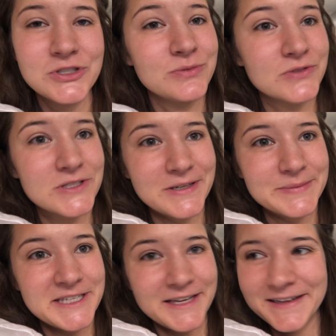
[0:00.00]
she won't stop
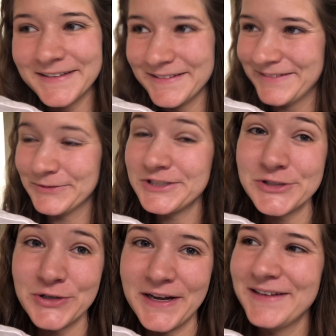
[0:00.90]
singing, which is
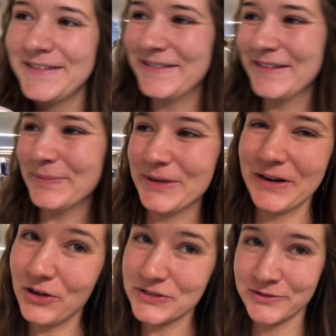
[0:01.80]
great, but
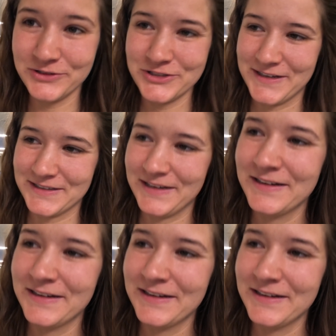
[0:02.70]
also distracting.